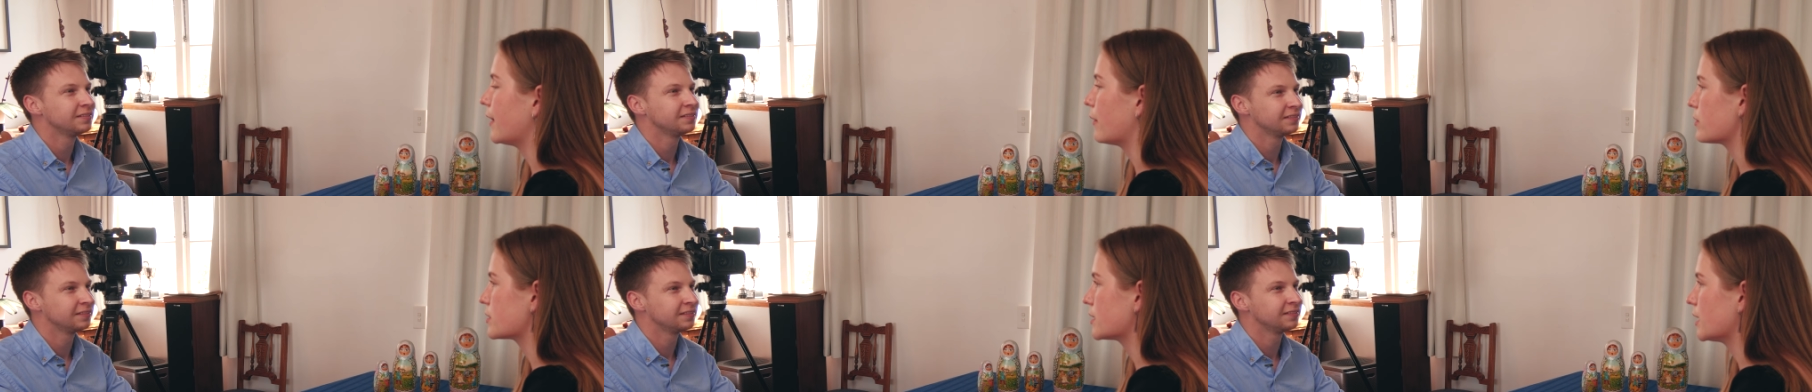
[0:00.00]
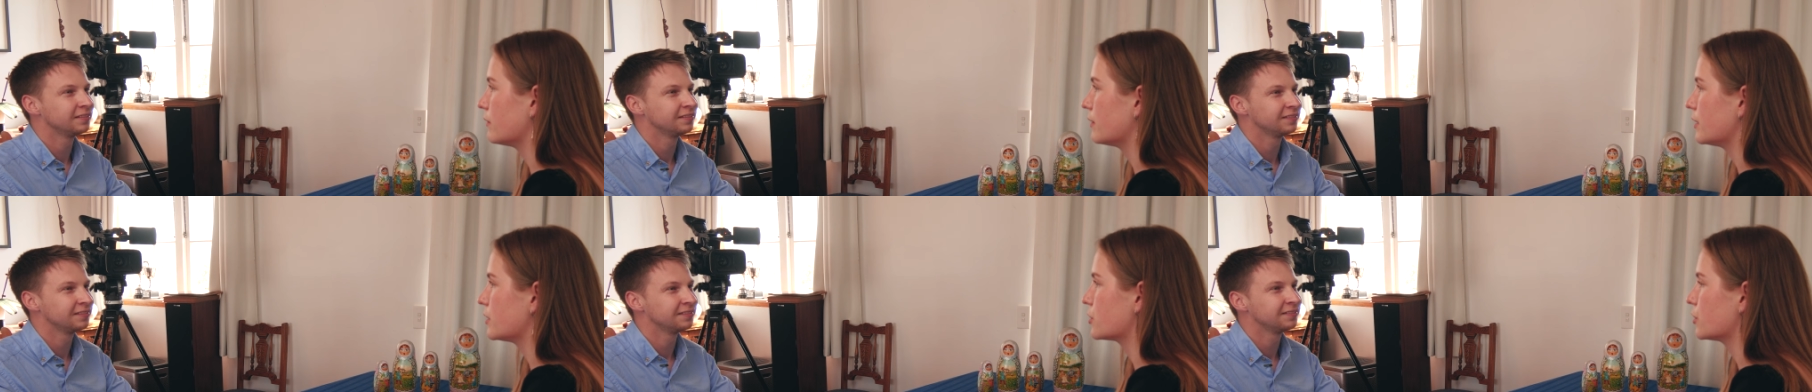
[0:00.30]
Speaker 1: and that was
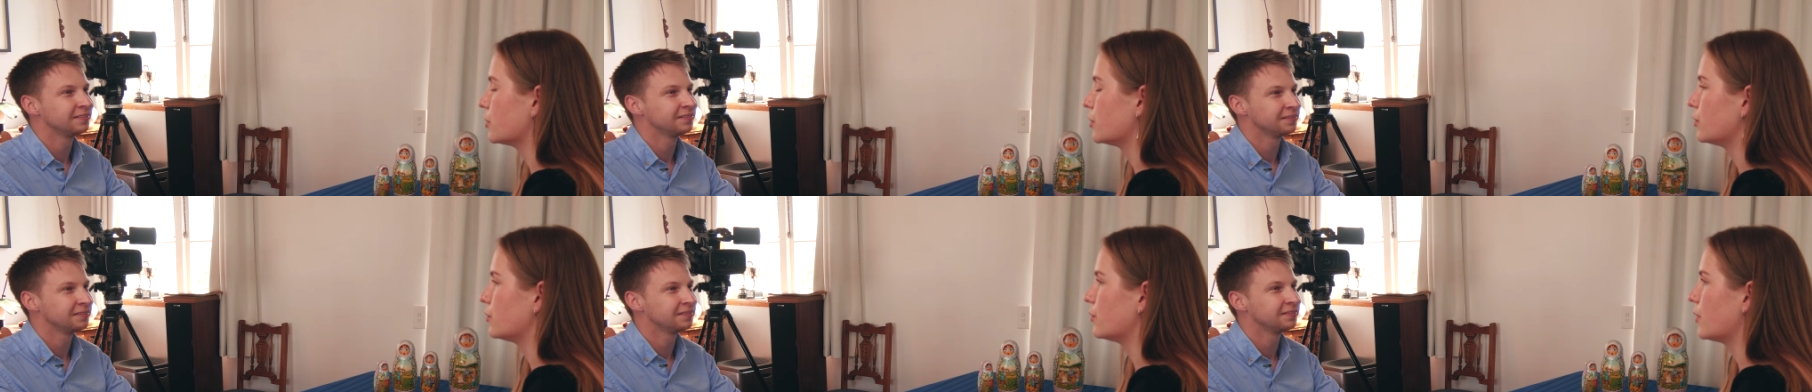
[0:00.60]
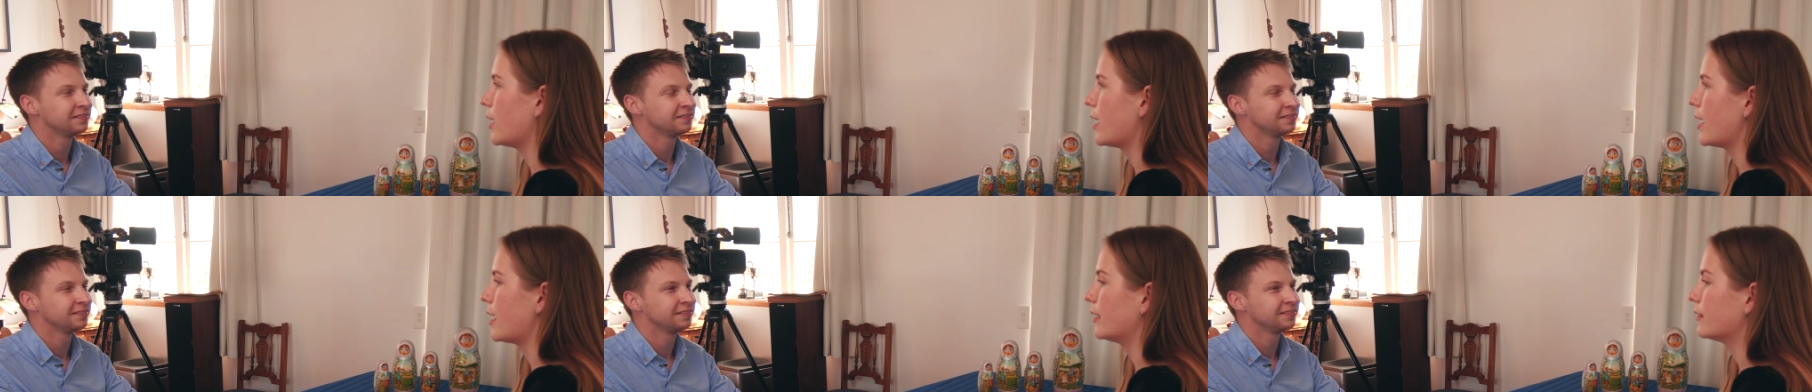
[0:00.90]
lovely too.
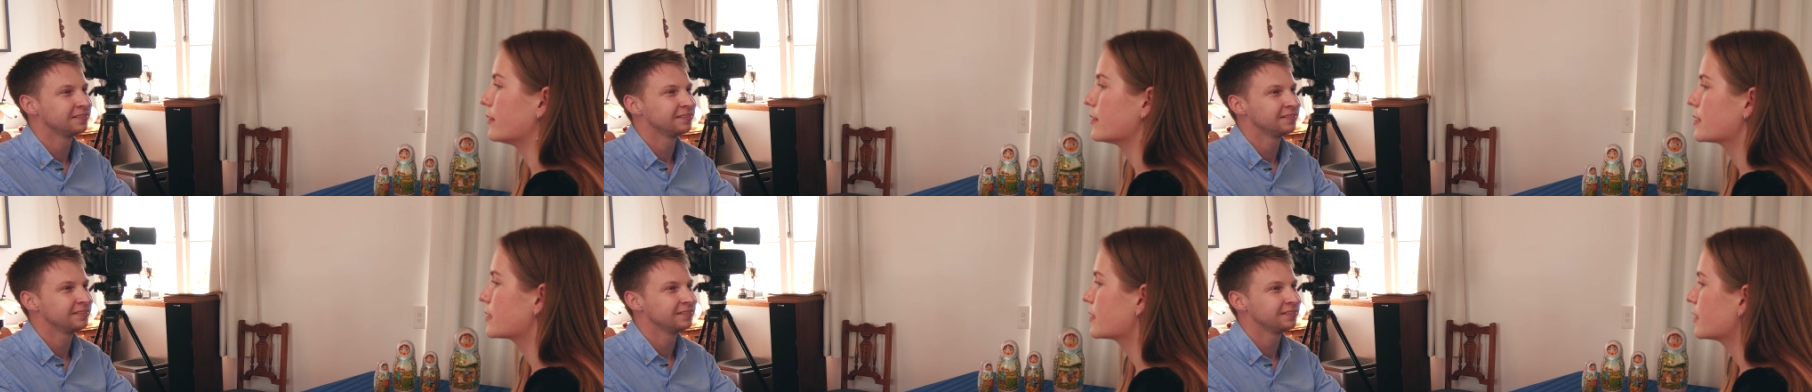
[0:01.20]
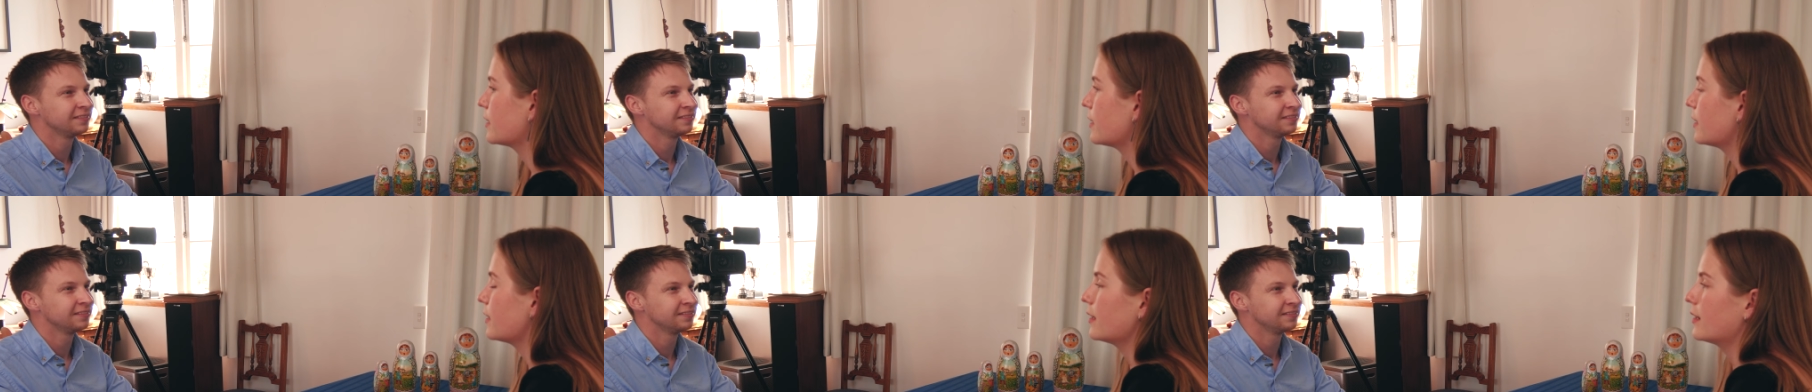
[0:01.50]
And
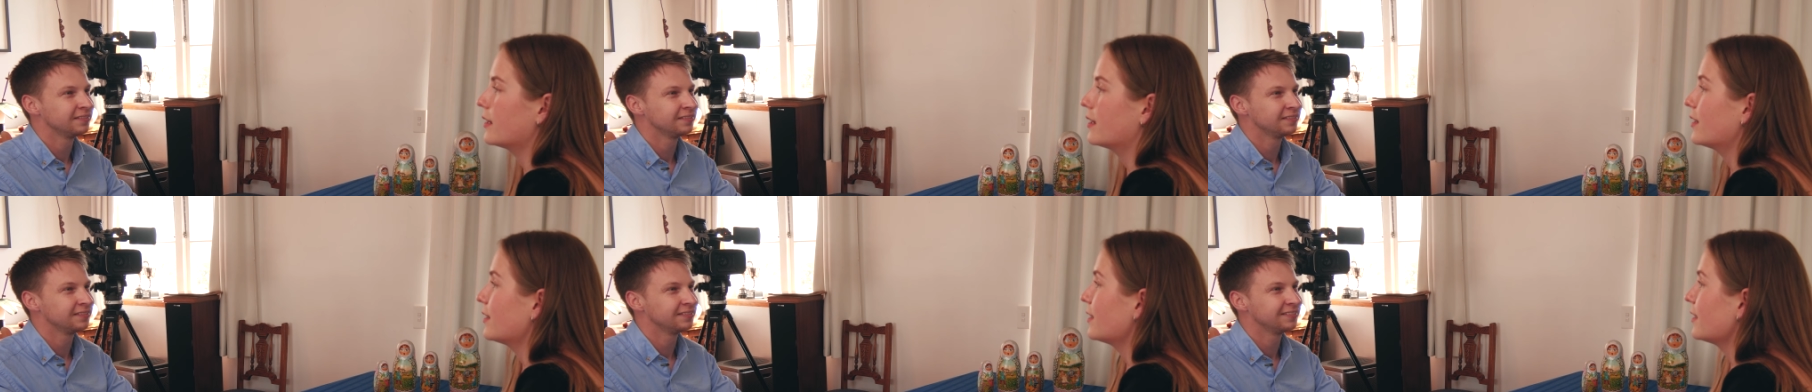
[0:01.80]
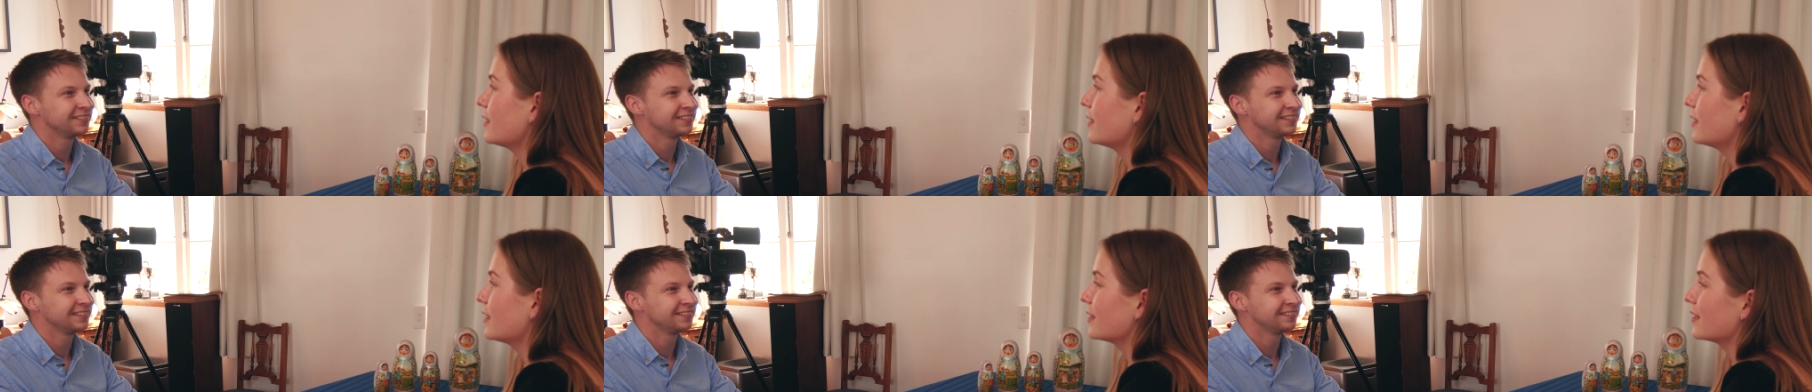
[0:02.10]

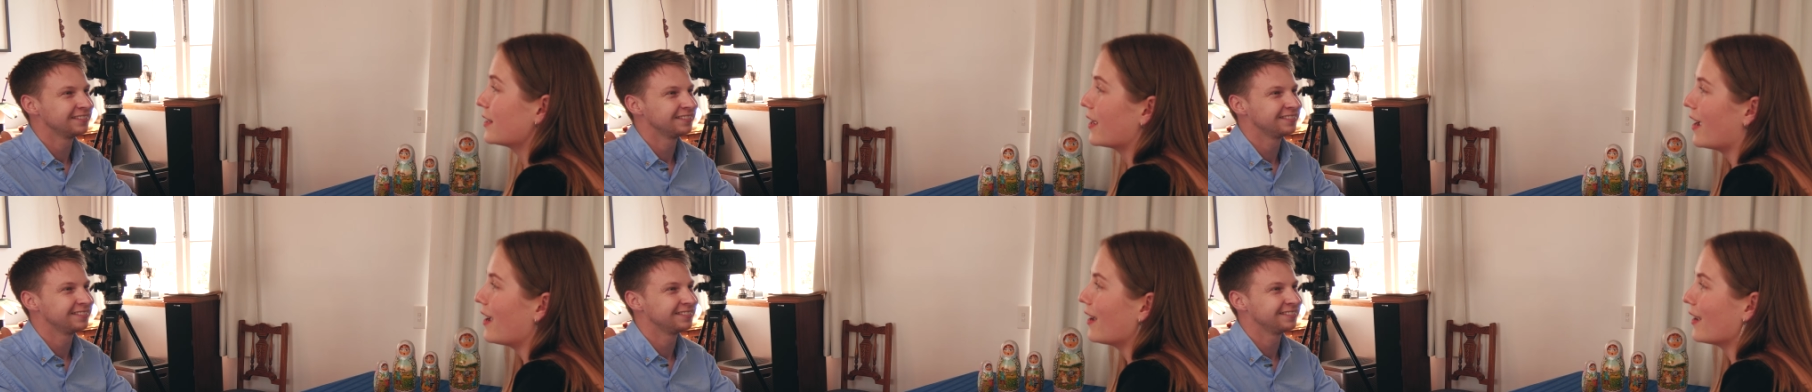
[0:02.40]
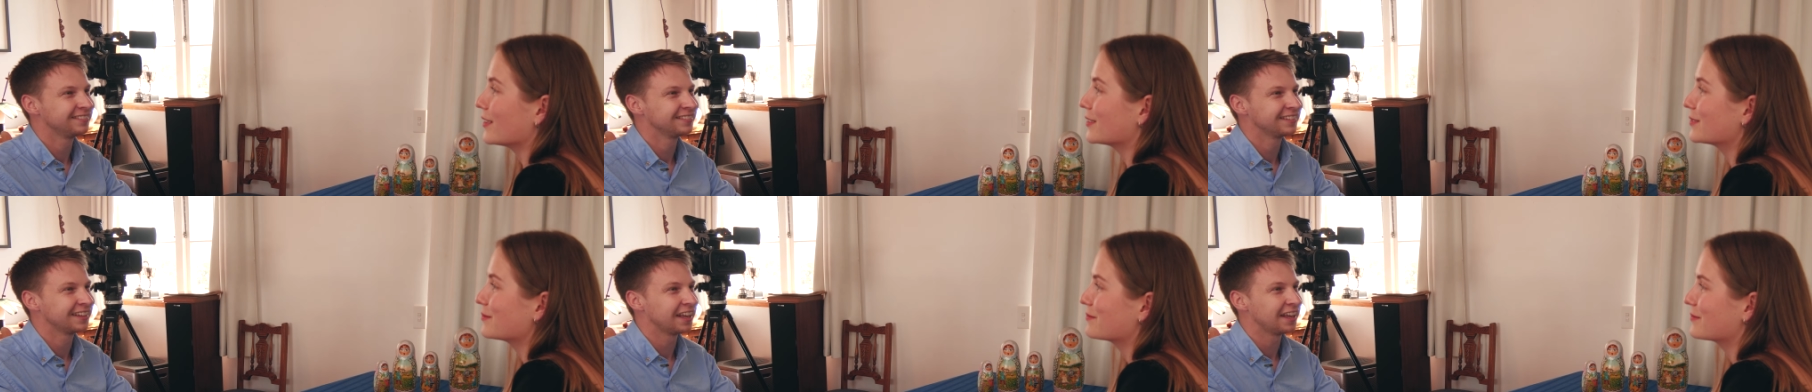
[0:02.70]

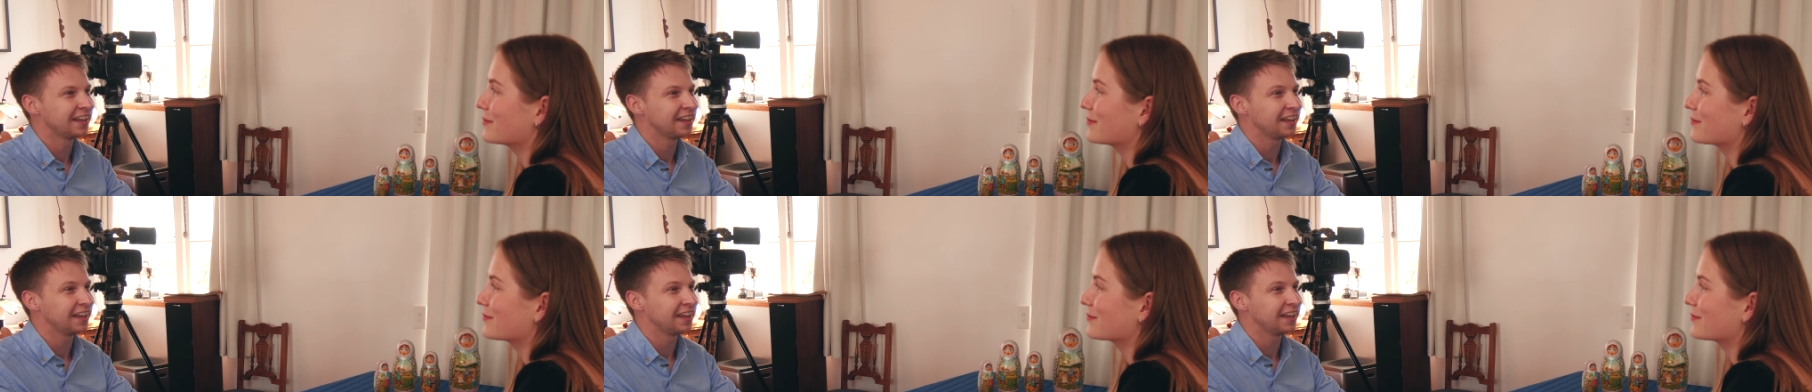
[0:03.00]
yeah,